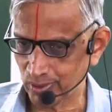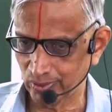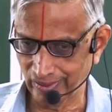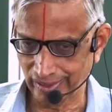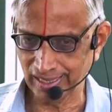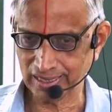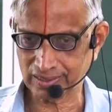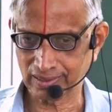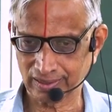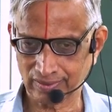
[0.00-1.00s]

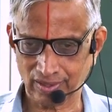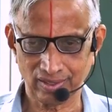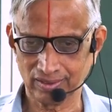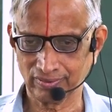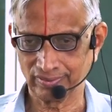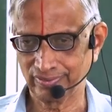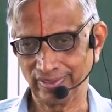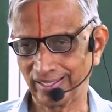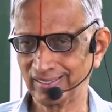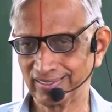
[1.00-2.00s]
coordinates,
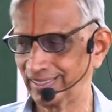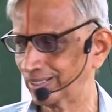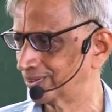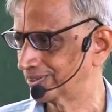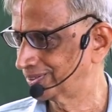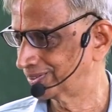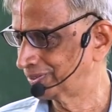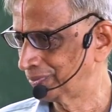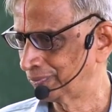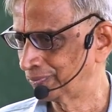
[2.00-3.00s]
forget z equal to
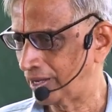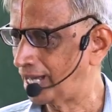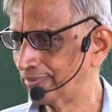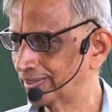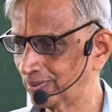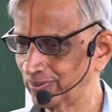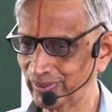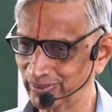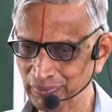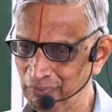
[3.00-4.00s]
0, alpha equal to
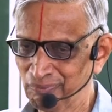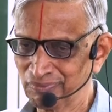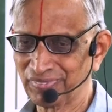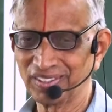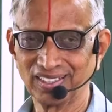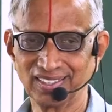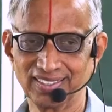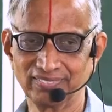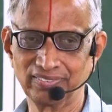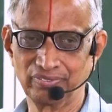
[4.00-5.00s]
0.
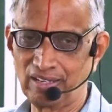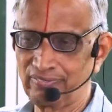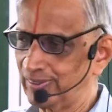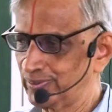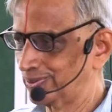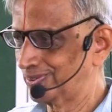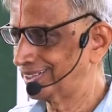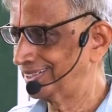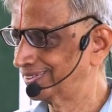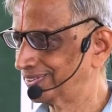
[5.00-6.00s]
If alpha is 0, z
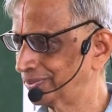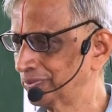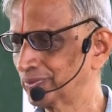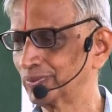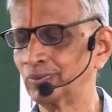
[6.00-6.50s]
is 0.